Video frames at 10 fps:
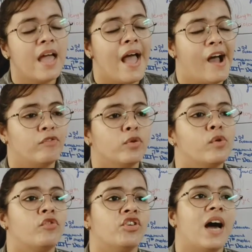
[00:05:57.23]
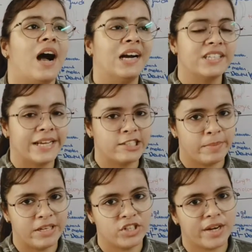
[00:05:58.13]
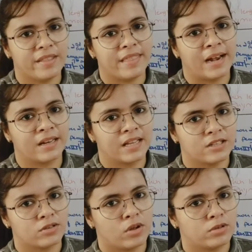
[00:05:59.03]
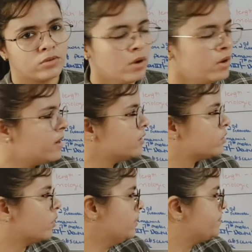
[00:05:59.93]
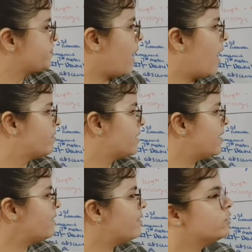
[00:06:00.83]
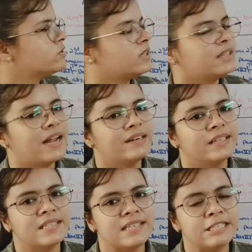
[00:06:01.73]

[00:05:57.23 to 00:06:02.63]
have to go for the arch expansion in that cases also. So after that, when you see that there is a